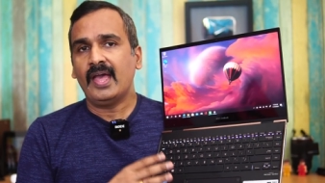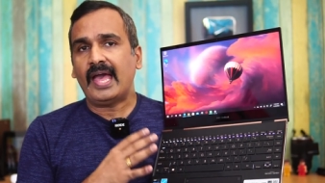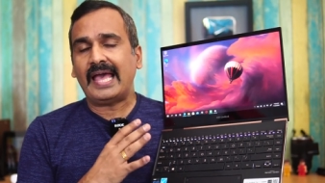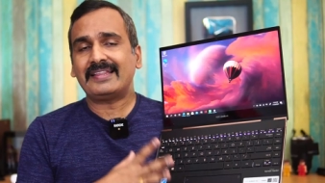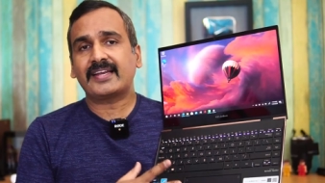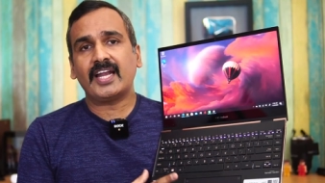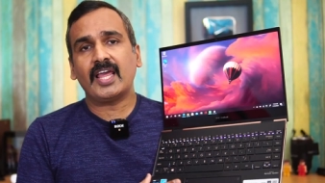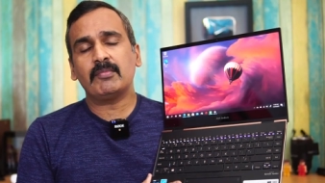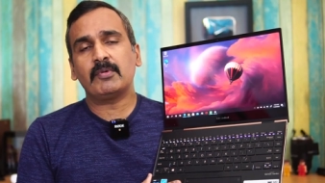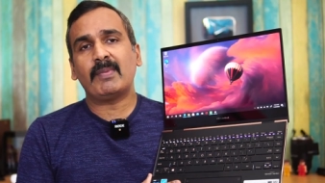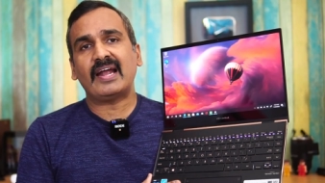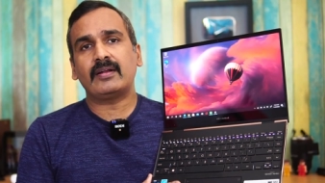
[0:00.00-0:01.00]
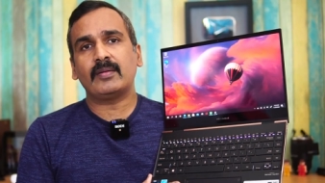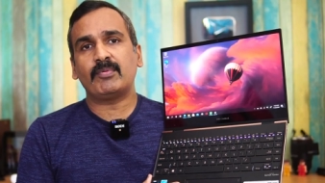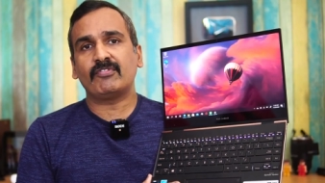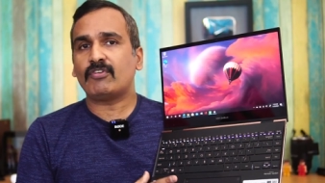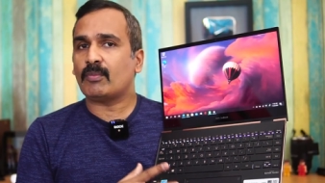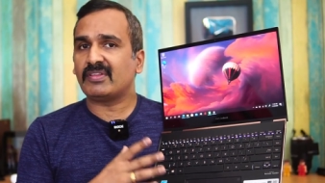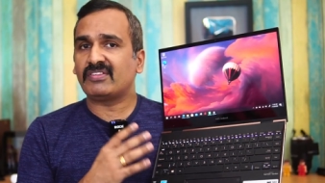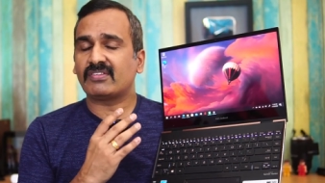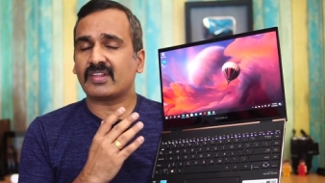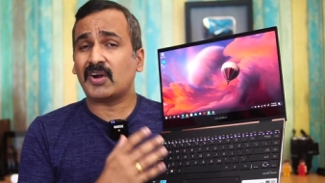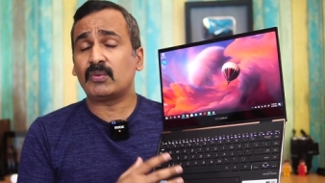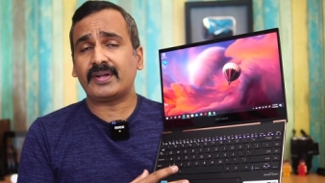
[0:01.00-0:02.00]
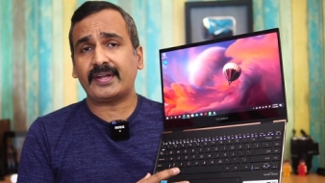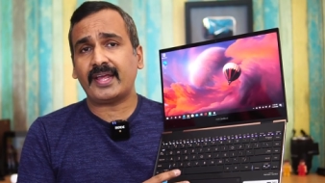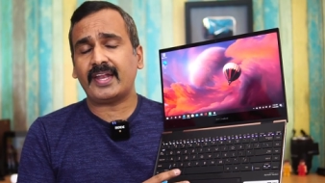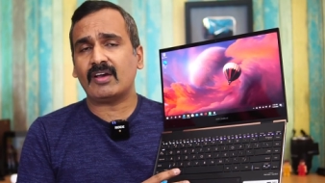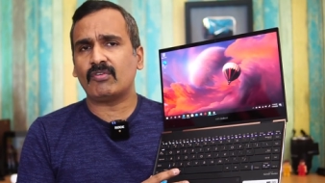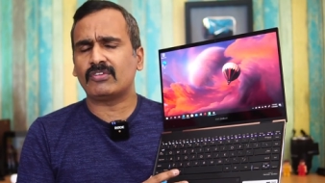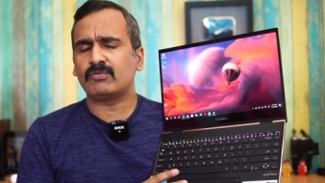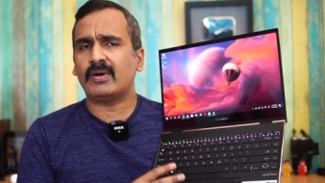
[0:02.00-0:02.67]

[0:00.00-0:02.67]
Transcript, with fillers: And the claimed battery performance is around 10 hours,